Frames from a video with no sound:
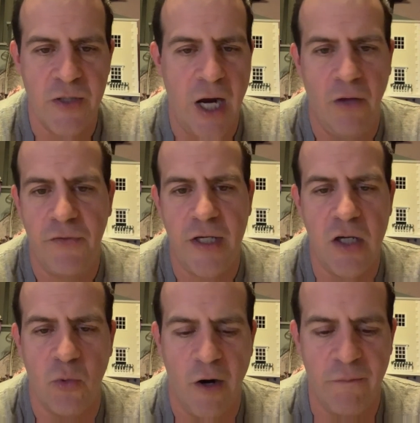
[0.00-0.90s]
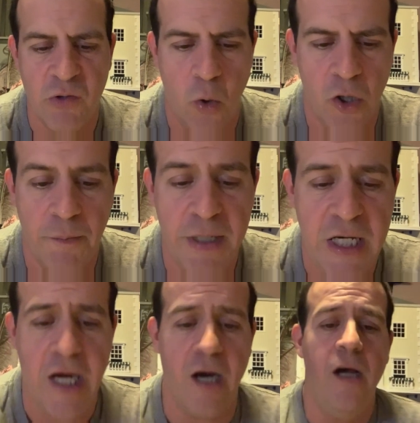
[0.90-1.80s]
And I don't think either one of them is long to be
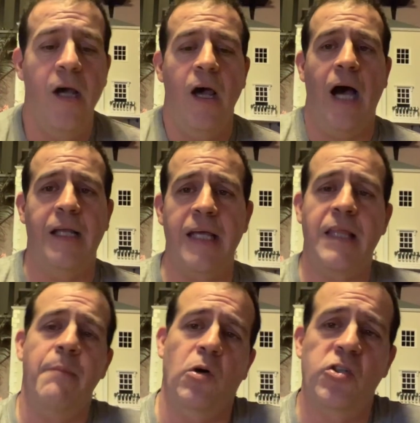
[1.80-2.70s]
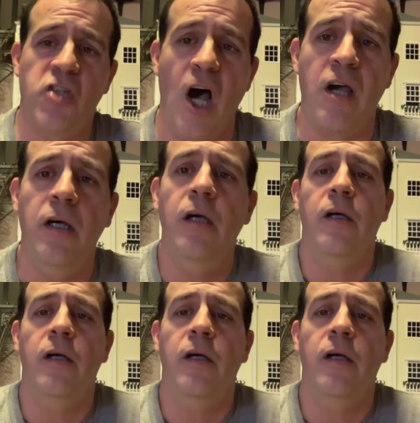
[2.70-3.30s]
here. I think they both suck.